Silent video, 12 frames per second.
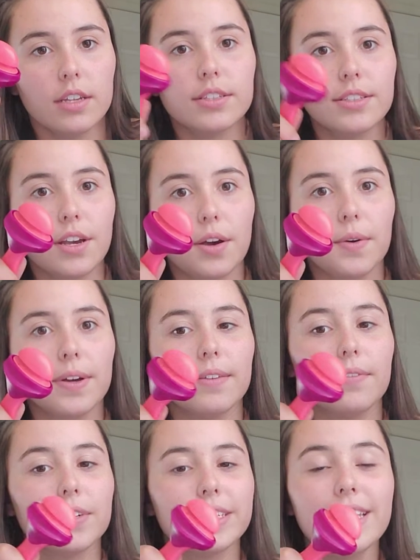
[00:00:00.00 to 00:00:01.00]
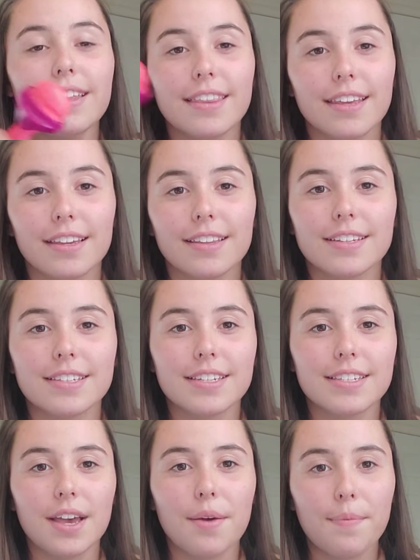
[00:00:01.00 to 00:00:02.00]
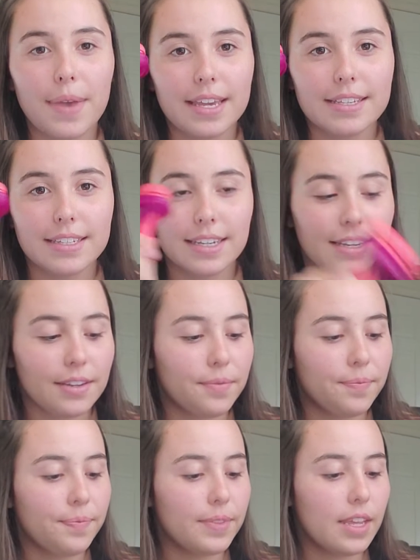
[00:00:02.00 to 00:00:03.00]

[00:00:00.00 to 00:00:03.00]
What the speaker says: So for teething, this is amazing.